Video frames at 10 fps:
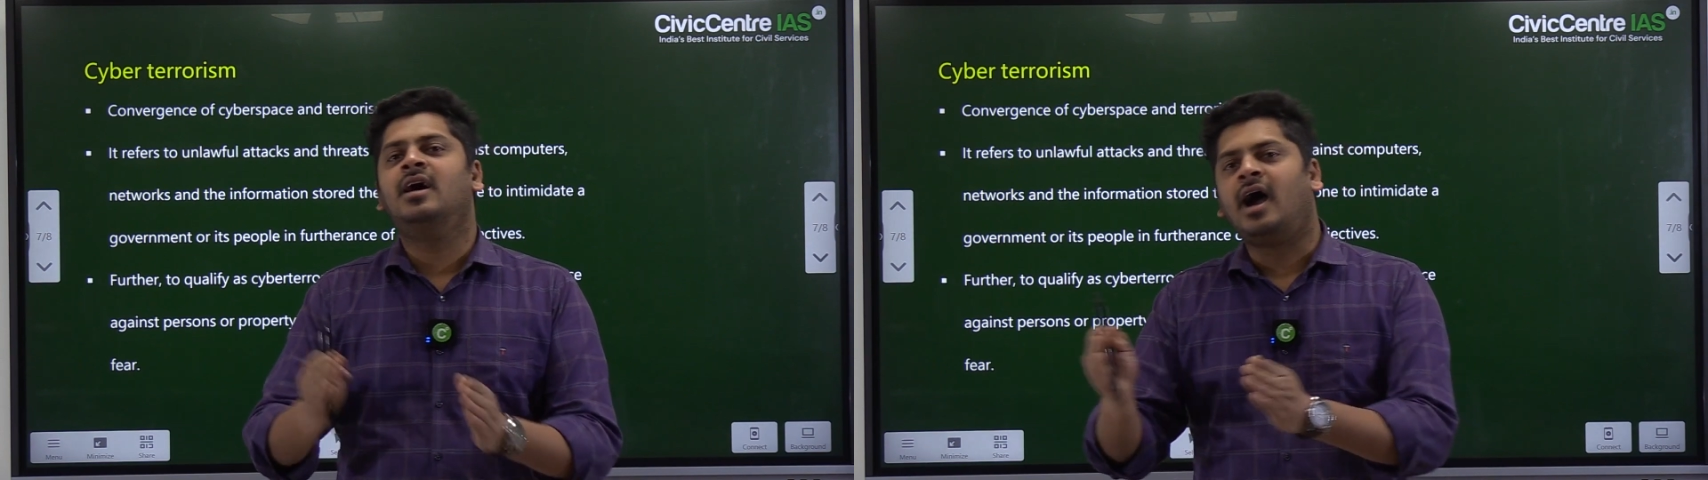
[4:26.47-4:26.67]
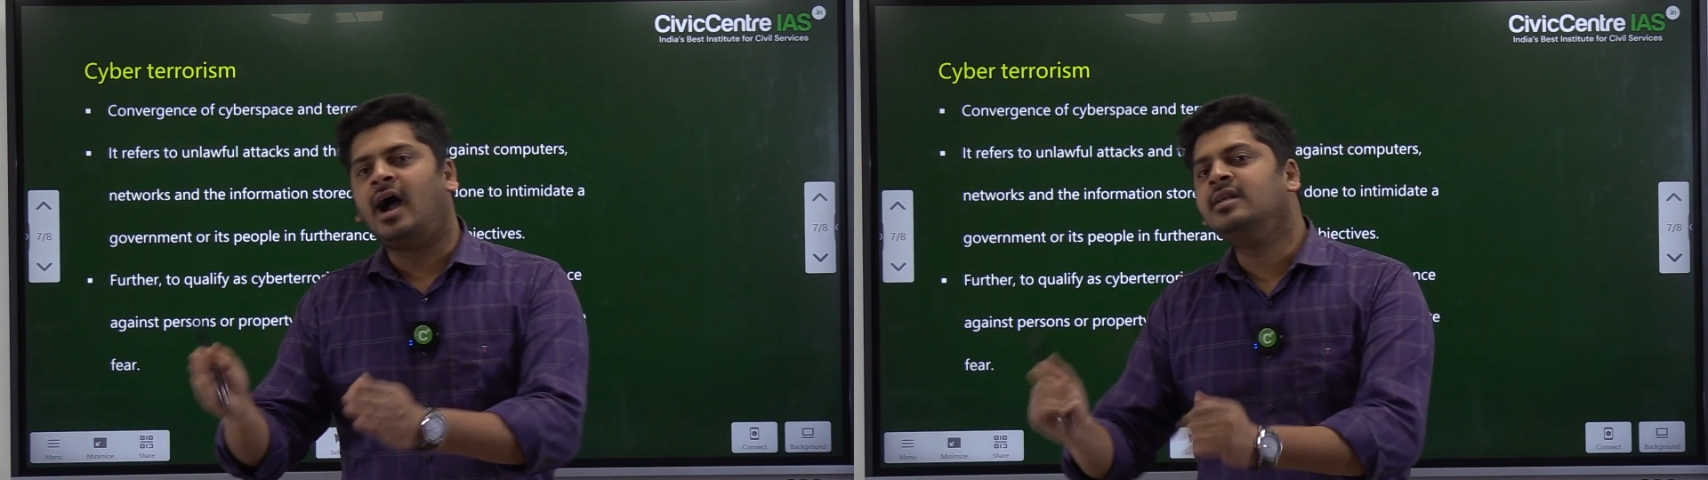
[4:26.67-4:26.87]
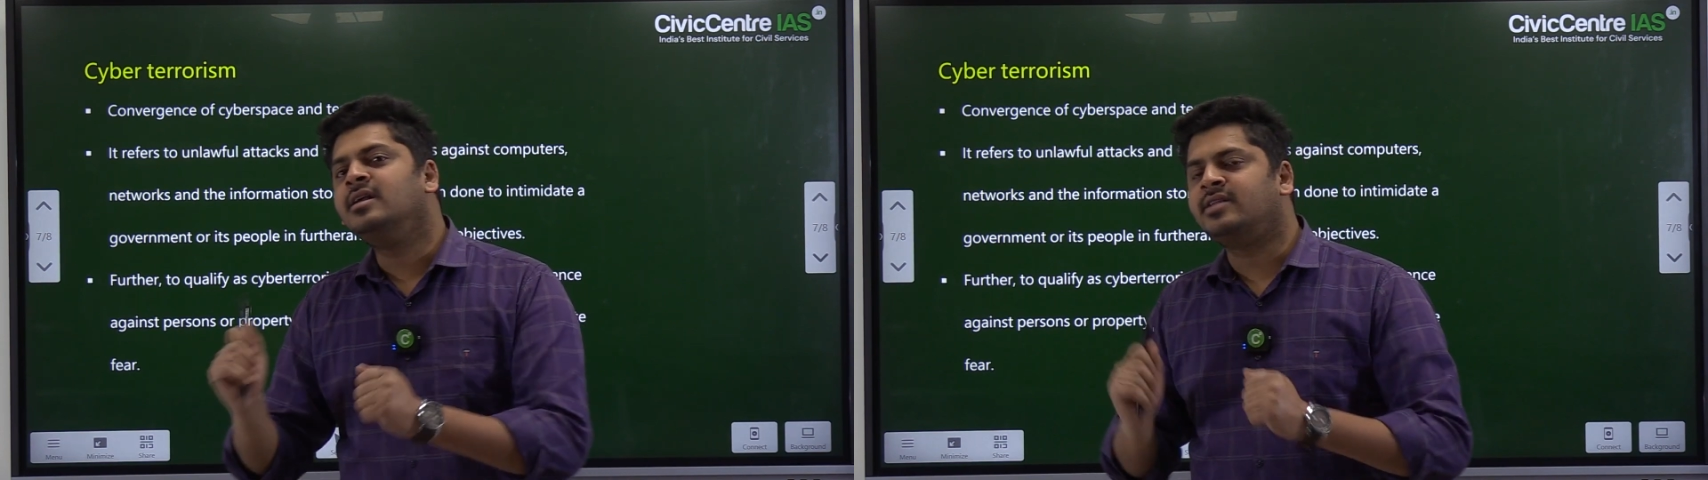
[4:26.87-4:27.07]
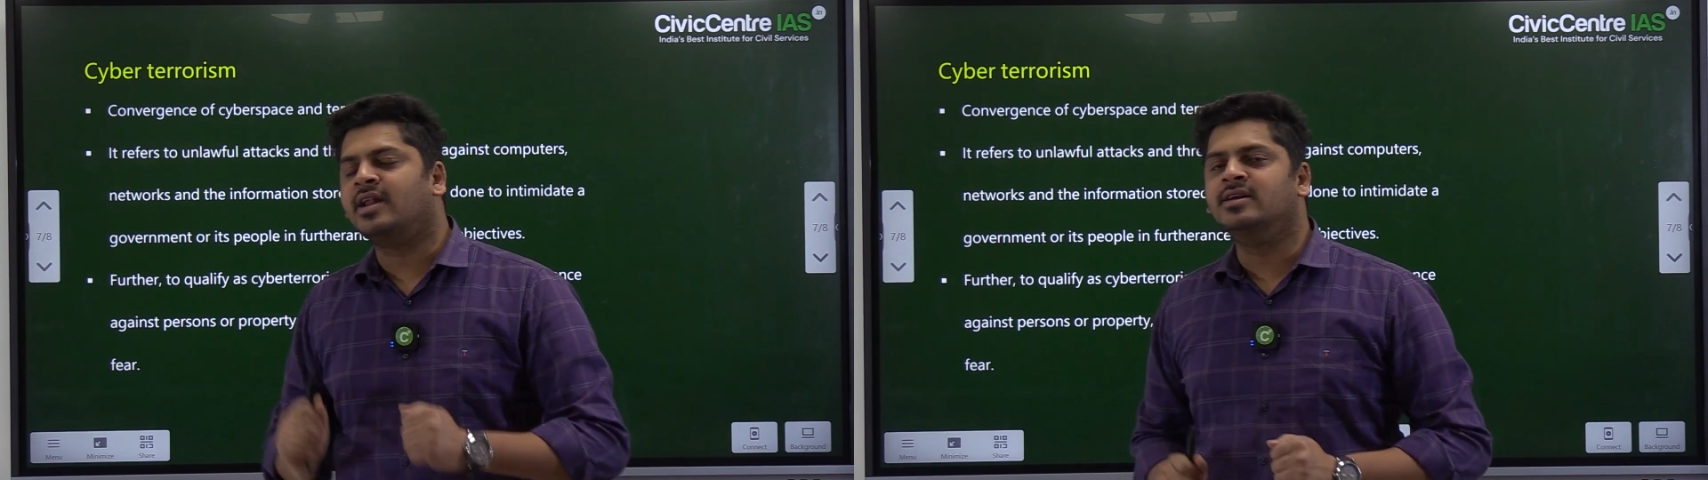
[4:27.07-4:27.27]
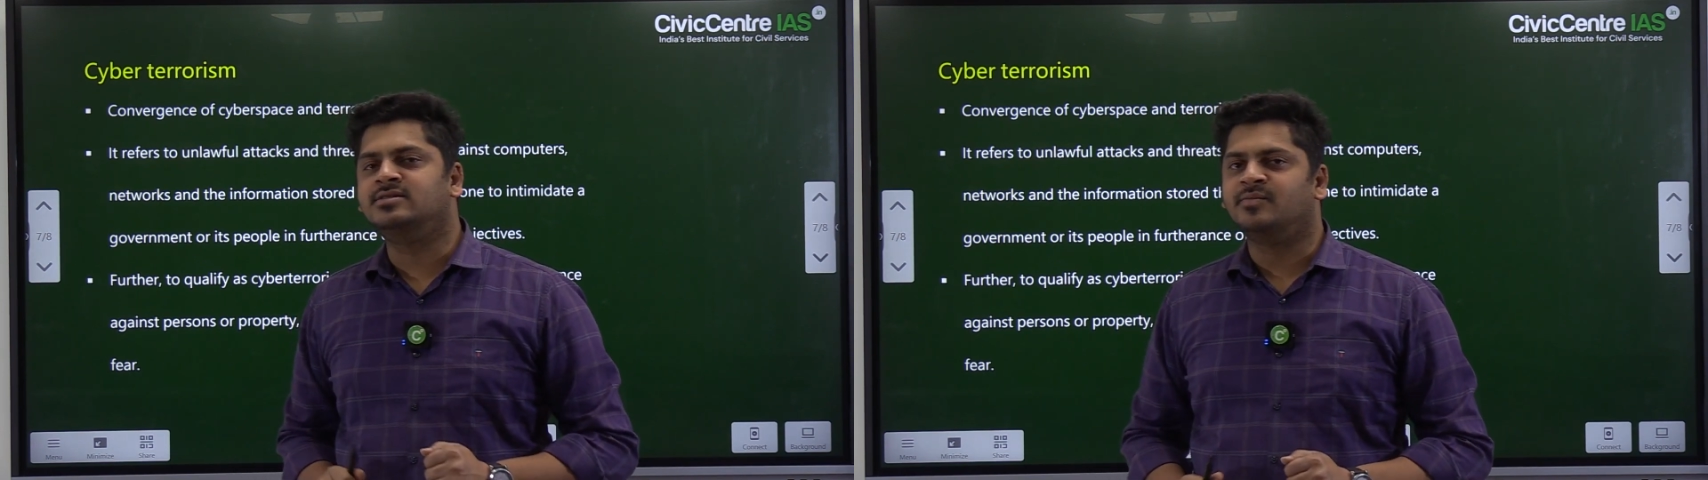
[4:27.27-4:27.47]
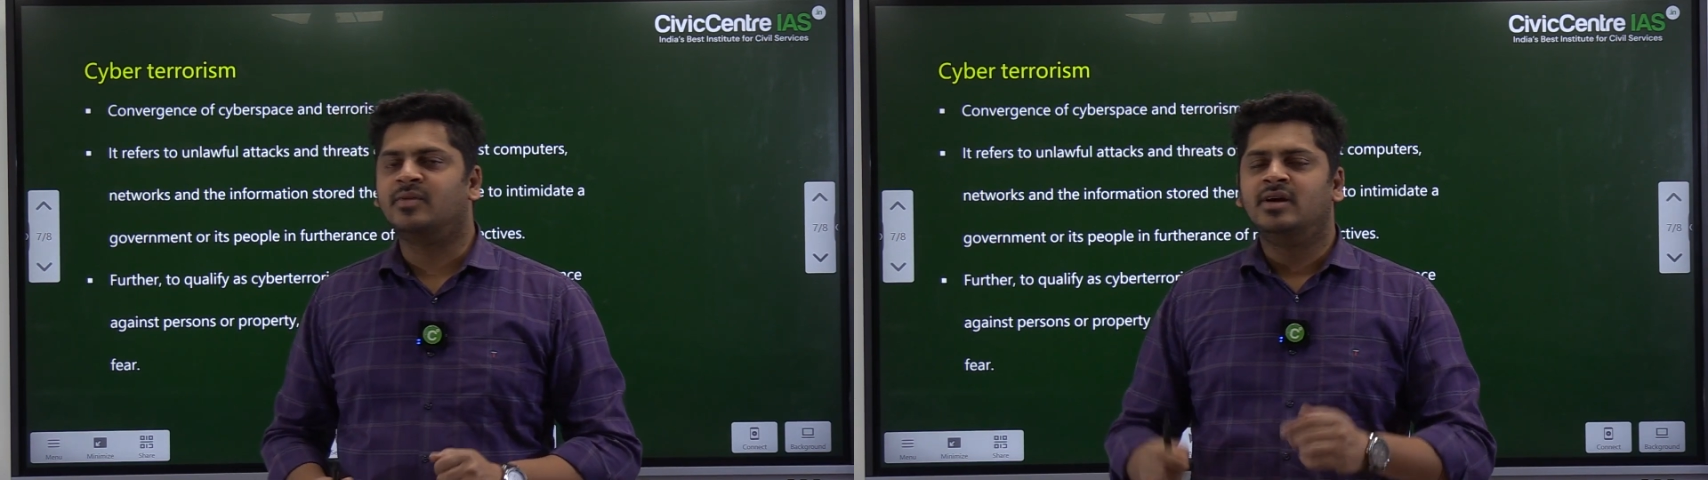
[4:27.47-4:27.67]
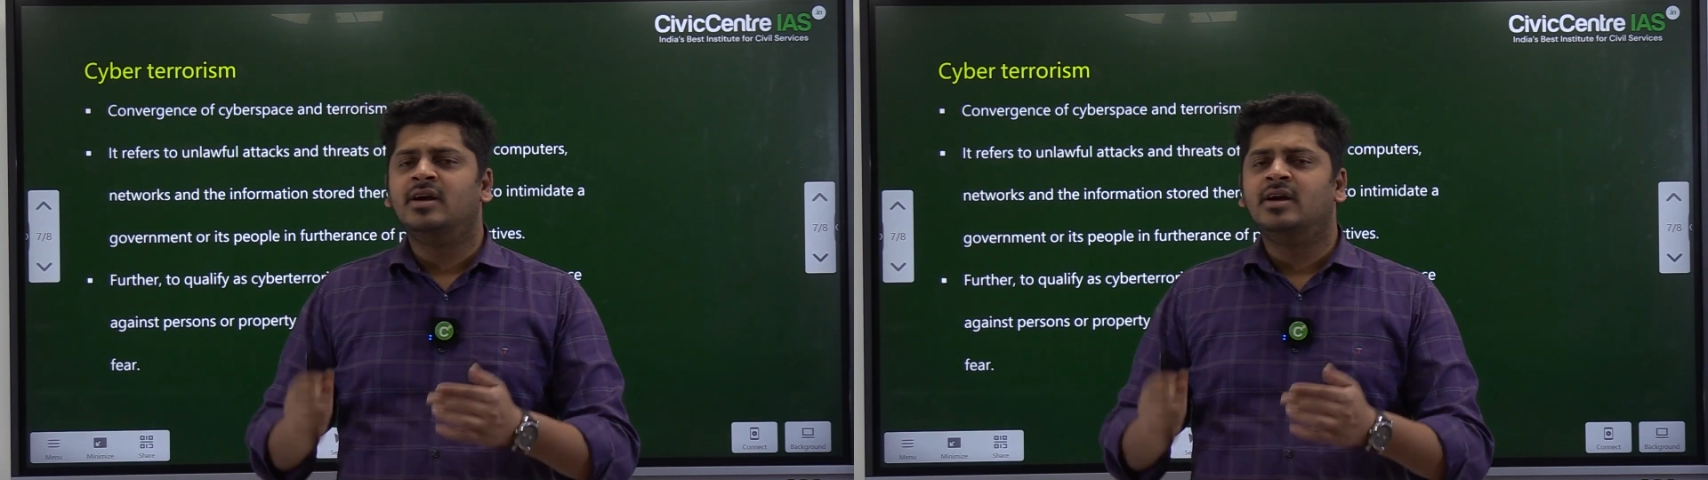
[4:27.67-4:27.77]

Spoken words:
and terrorism.